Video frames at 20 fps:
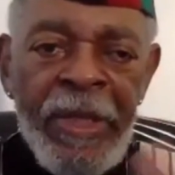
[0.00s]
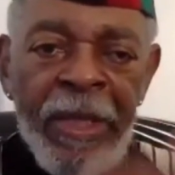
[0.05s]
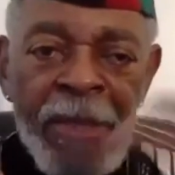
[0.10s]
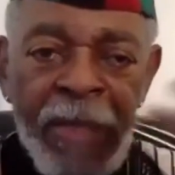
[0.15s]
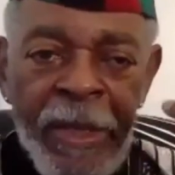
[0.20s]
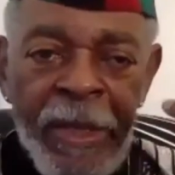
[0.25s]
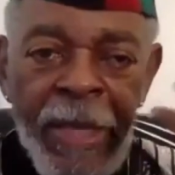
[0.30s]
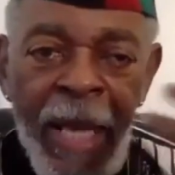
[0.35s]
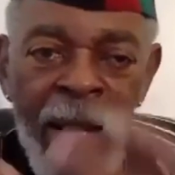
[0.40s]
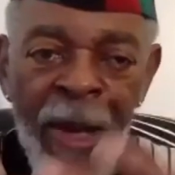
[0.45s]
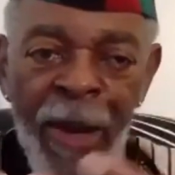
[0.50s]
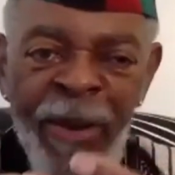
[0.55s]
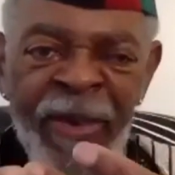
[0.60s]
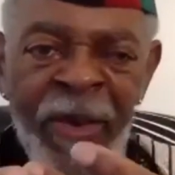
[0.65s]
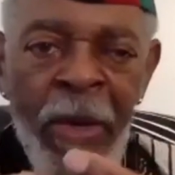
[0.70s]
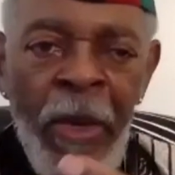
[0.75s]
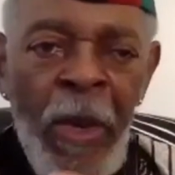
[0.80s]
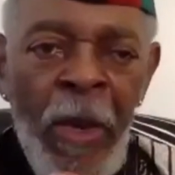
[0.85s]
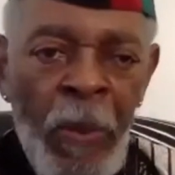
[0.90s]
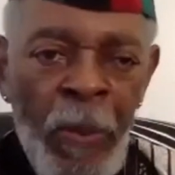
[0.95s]
This is how
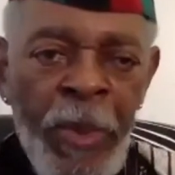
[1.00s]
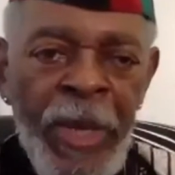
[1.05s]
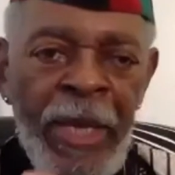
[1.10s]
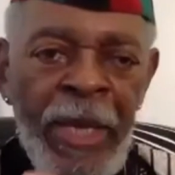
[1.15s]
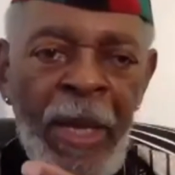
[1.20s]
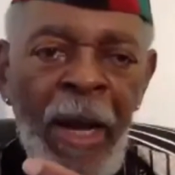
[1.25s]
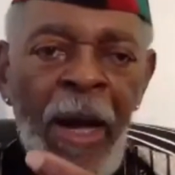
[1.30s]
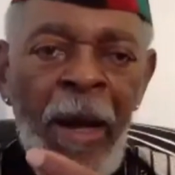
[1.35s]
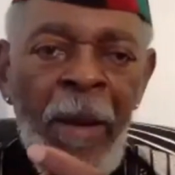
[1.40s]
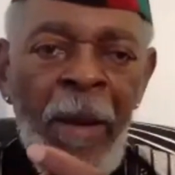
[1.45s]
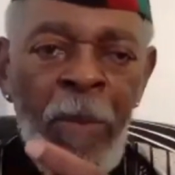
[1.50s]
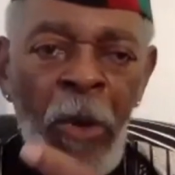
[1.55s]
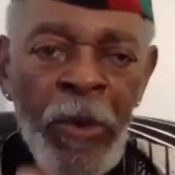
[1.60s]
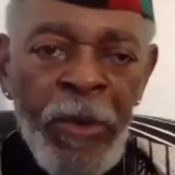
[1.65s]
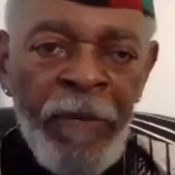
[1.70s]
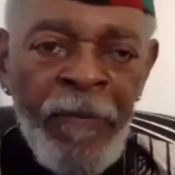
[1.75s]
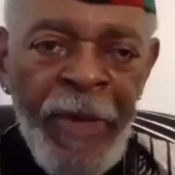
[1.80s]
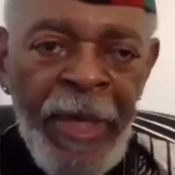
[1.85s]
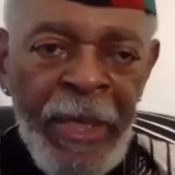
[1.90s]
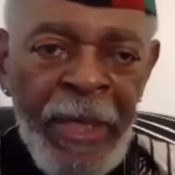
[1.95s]
we are
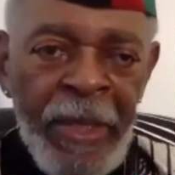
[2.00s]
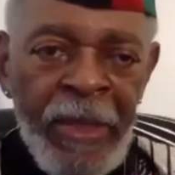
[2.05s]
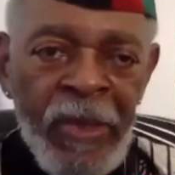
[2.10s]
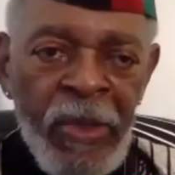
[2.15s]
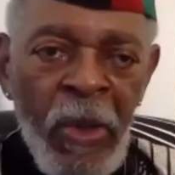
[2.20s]
motivated.